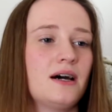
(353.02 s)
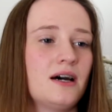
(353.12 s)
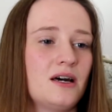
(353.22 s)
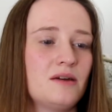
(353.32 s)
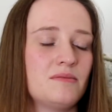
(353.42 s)

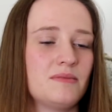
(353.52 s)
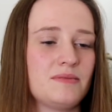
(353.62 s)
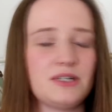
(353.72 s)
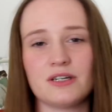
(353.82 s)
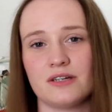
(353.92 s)

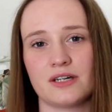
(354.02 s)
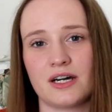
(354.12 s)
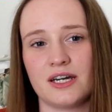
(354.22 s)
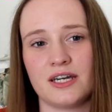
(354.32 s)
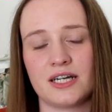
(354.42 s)
Um, you know that
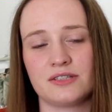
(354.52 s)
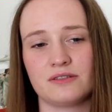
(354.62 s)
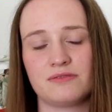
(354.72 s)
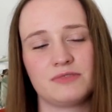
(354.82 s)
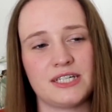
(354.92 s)
I had
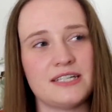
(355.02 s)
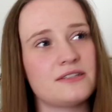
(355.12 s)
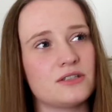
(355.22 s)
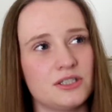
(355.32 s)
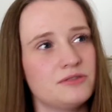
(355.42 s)
sort of
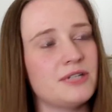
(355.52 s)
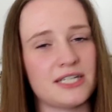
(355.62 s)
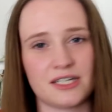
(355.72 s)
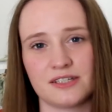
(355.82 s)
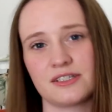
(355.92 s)
eased off
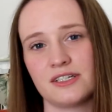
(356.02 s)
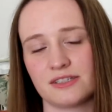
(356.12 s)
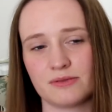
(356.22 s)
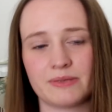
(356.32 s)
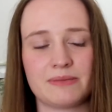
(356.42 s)
reading loads and
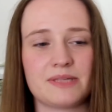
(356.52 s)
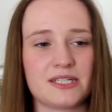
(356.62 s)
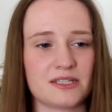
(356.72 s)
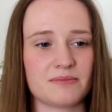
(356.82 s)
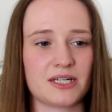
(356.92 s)
loads of women
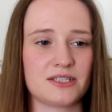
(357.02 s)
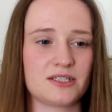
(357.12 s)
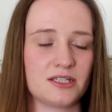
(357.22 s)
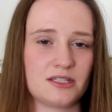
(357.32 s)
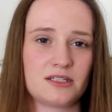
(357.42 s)
because I've managed
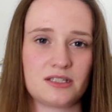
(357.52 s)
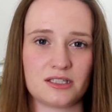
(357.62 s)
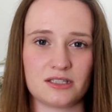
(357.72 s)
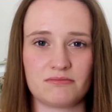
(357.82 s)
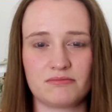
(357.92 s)
to,
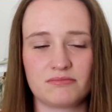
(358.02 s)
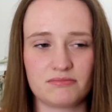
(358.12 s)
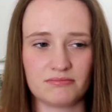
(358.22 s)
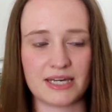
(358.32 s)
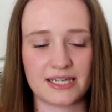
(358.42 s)
to
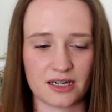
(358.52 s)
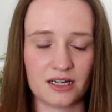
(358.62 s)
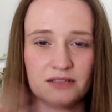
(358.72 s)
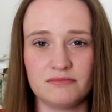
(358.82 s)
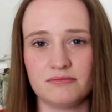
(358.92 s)
make it
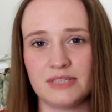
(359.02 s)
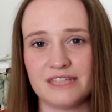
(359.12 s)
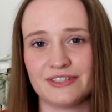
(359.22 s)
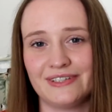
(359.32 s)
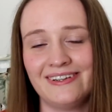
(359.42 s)

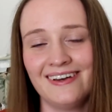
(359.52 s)
uneven